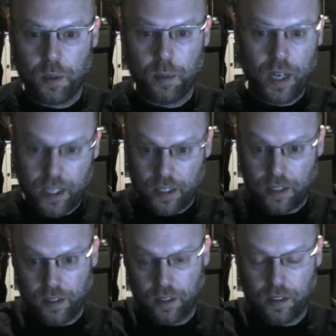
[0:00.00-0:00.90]
but I can
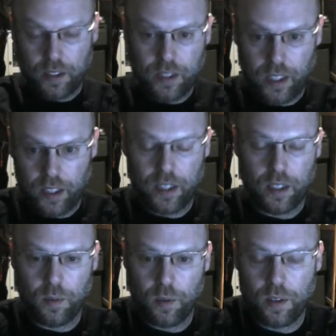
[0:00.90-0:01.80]
clearly see it
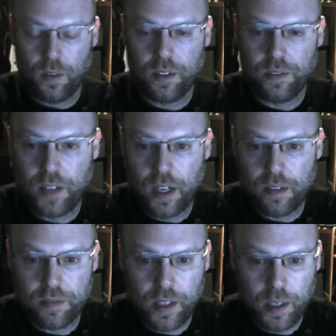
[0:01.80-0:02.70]
here with only 5
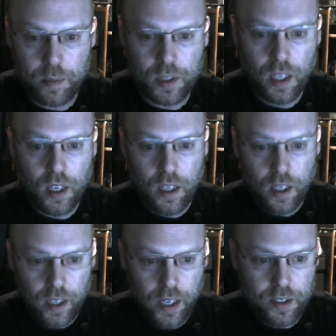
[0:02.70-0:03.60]
frames
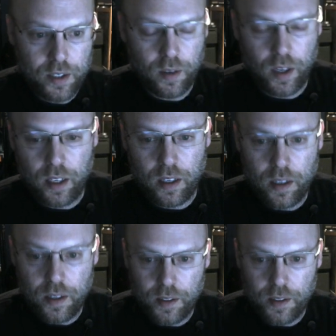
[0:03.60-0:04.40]
integrated.